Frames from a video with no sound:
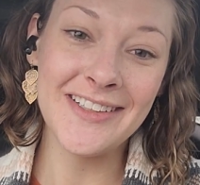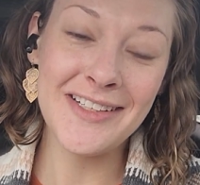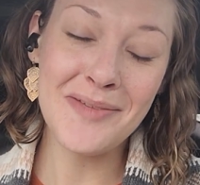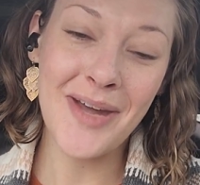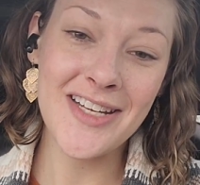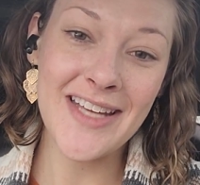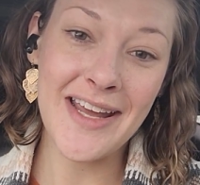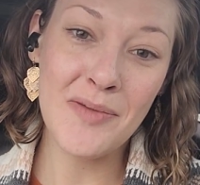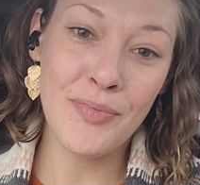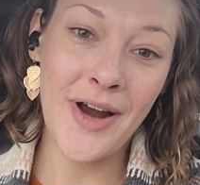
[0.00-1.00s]
You might
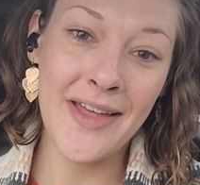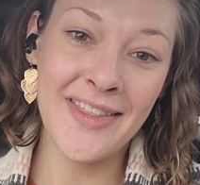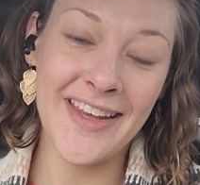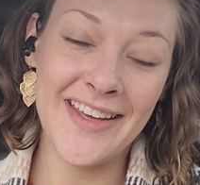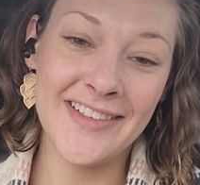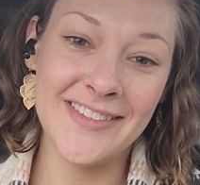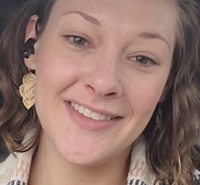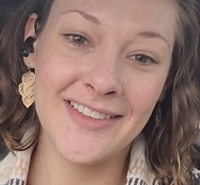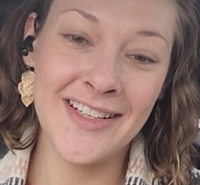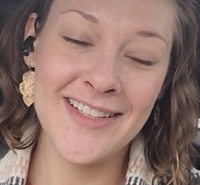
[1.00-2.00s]
take a breath
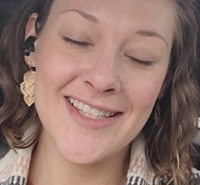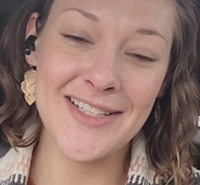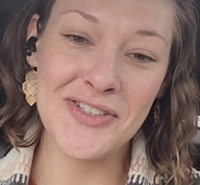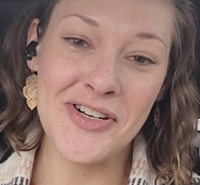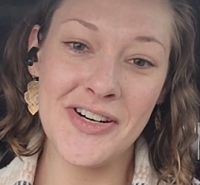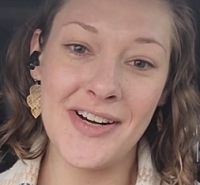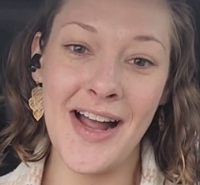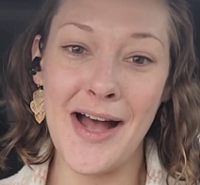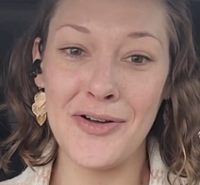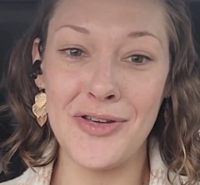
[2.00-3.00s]
in, consider
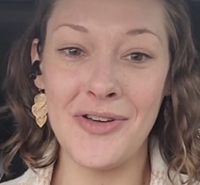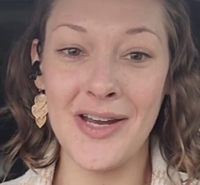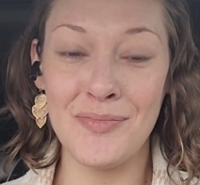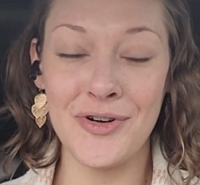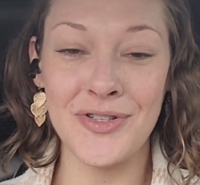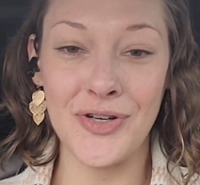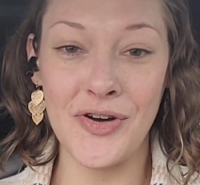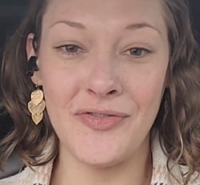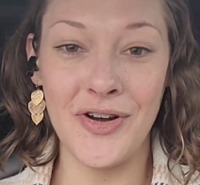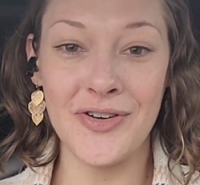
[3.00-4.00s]
how you can
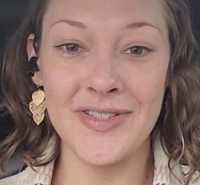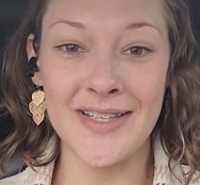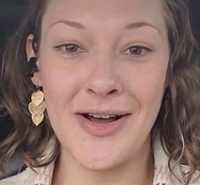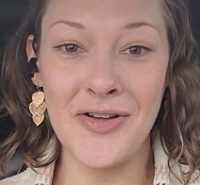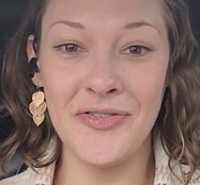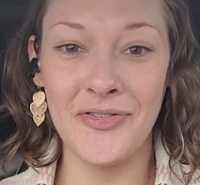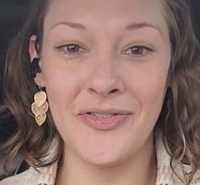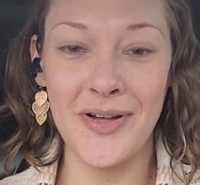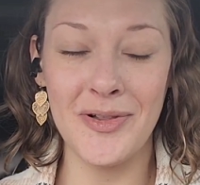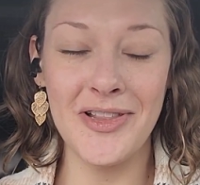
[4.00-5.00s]
preserve yourself
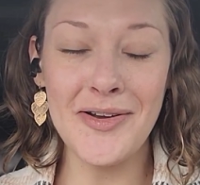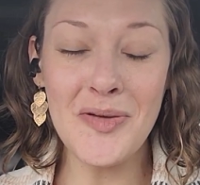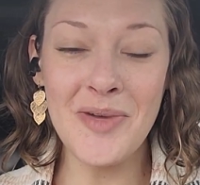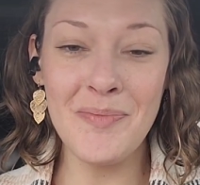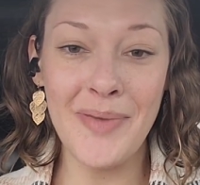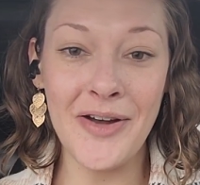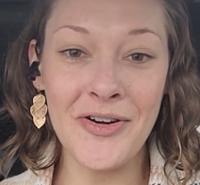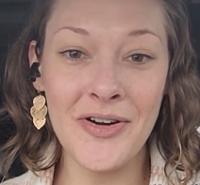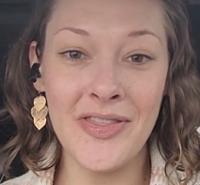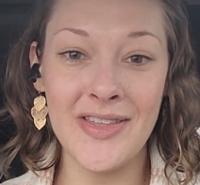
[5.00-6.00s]
a little bit
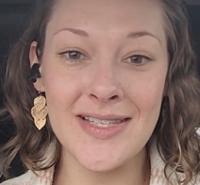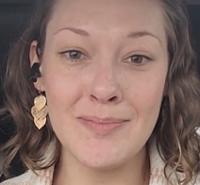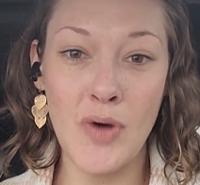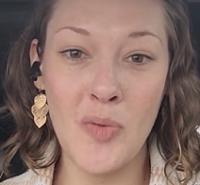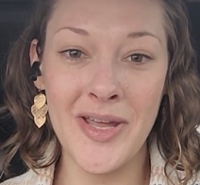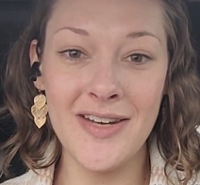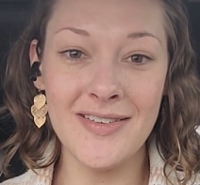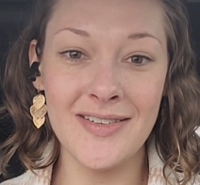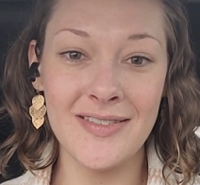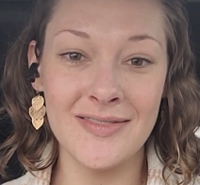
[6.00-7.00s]
better in this
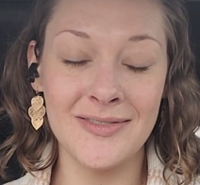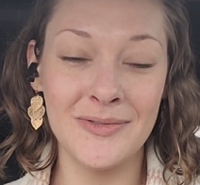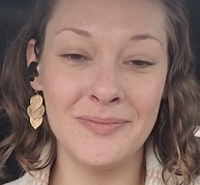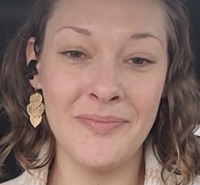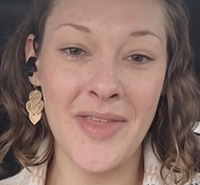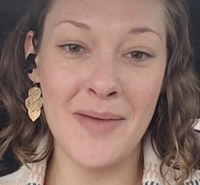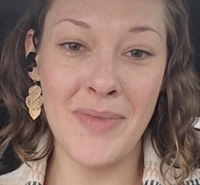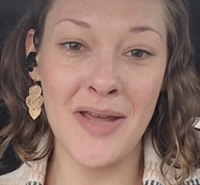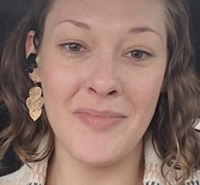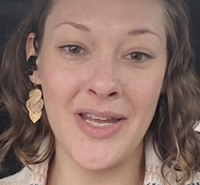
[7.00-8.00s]
moment. That
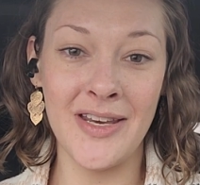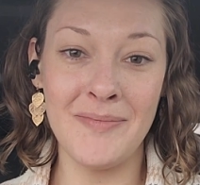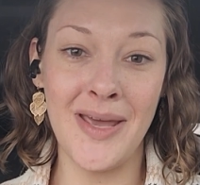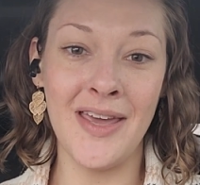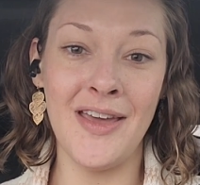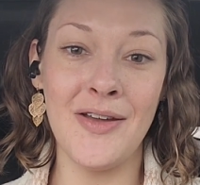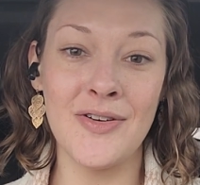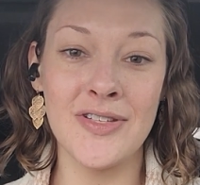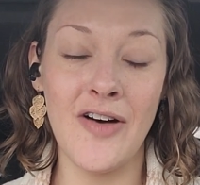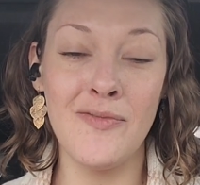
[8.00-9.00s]
might mean making
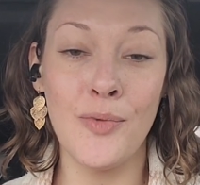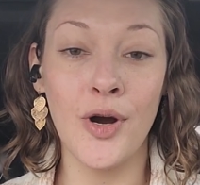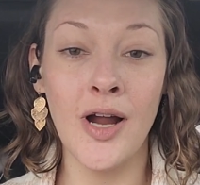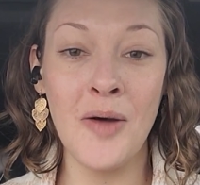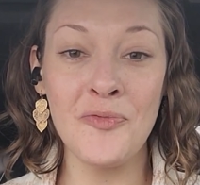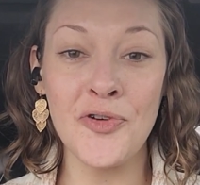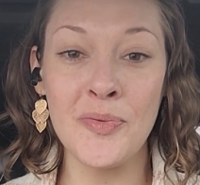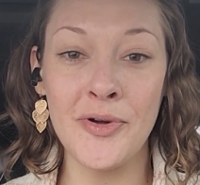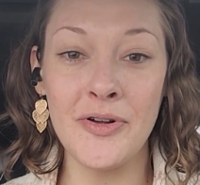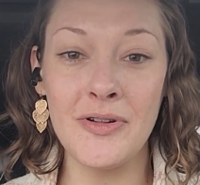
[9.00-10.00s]
yourself more
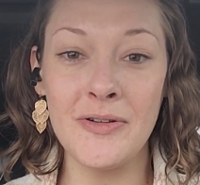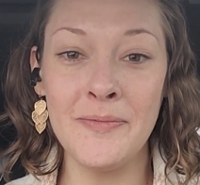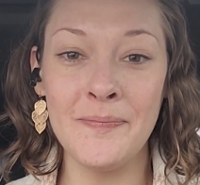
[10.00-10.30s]
comfortable